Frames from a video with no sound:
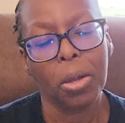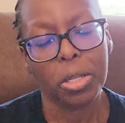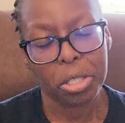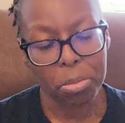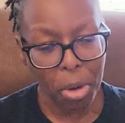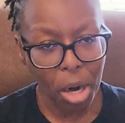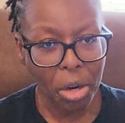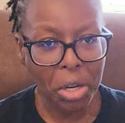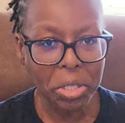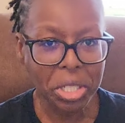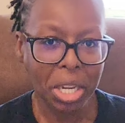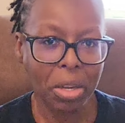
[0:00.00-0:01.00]

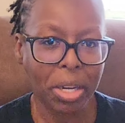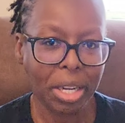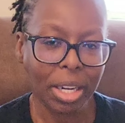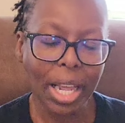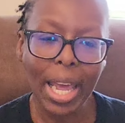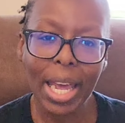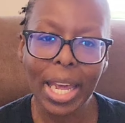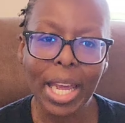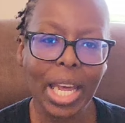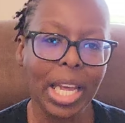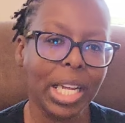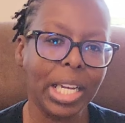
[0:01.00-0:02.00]
tomorrow to go to LA.
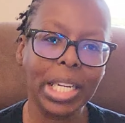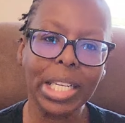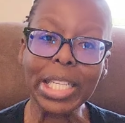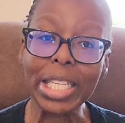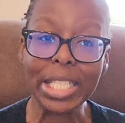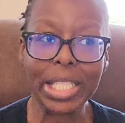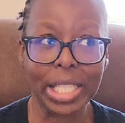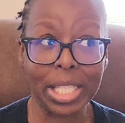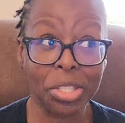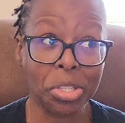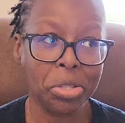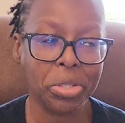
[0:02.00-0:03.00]
This
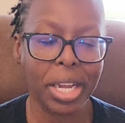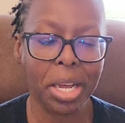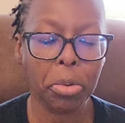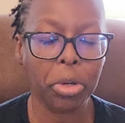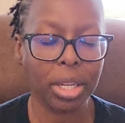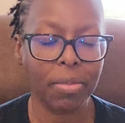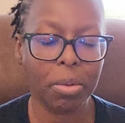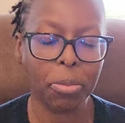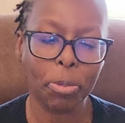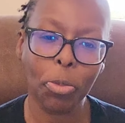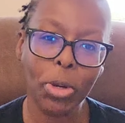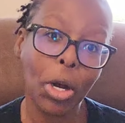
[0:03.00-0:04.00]
is Tuesday. We're leaving
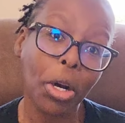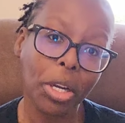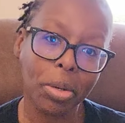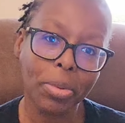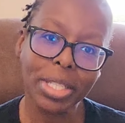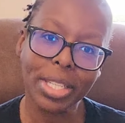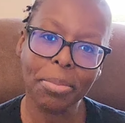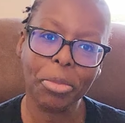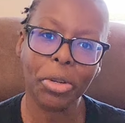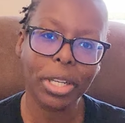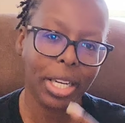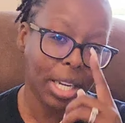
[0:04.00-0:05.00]
early Wednesday
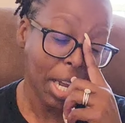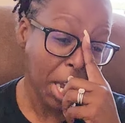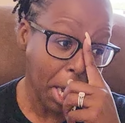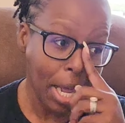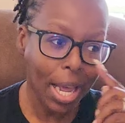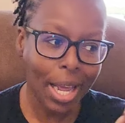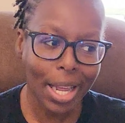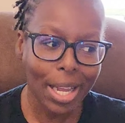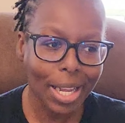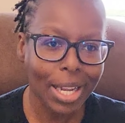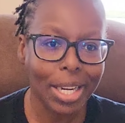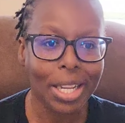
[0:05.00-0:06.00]
morning,
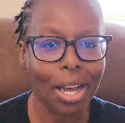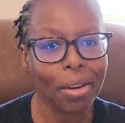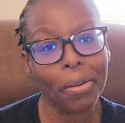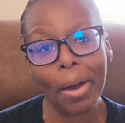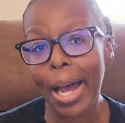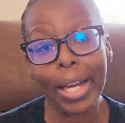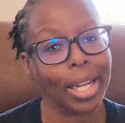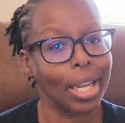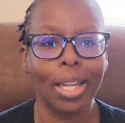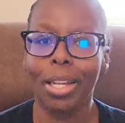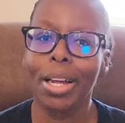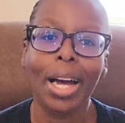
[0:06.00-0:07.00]
and y'all know I
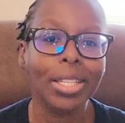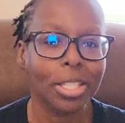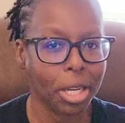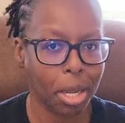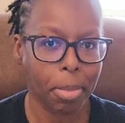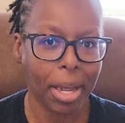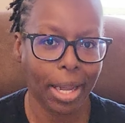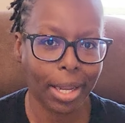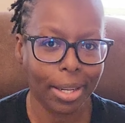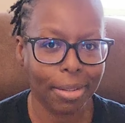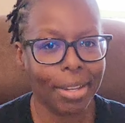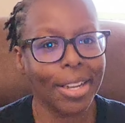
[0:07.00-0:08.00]
suck at packing.
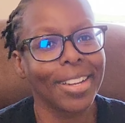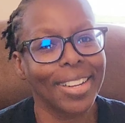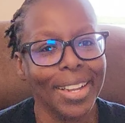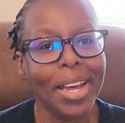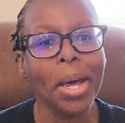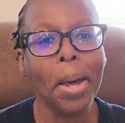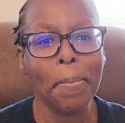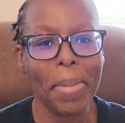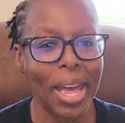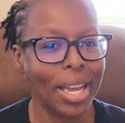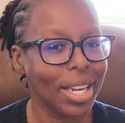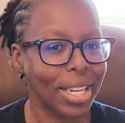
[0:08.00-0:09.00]

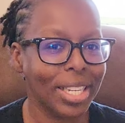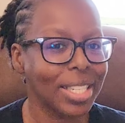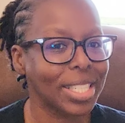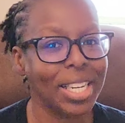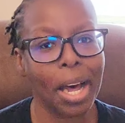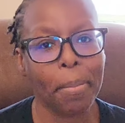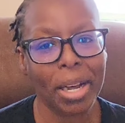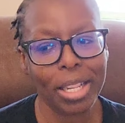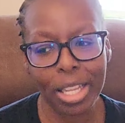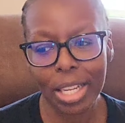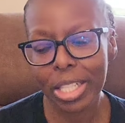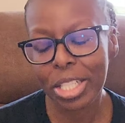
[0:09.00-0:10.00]
Packing is not my
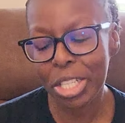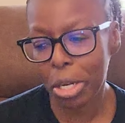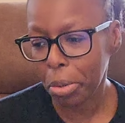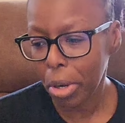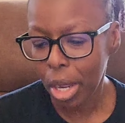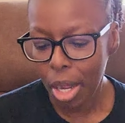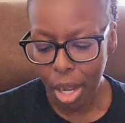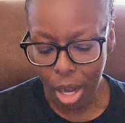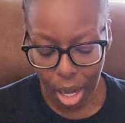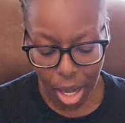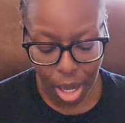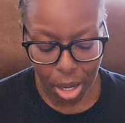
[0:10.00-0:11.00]
thing. So
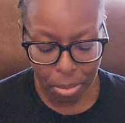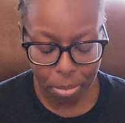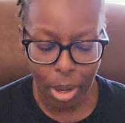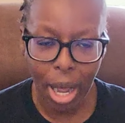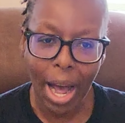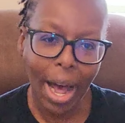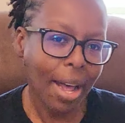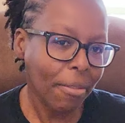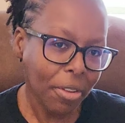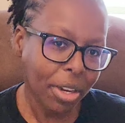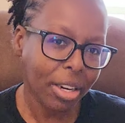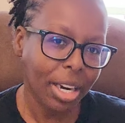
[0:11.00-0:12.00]
I
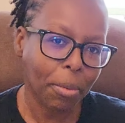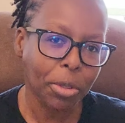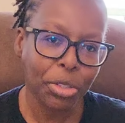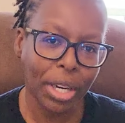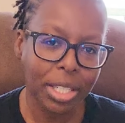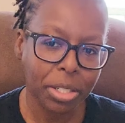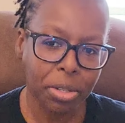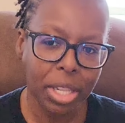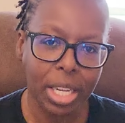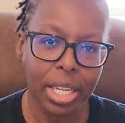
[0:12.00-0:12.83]
figured I would try two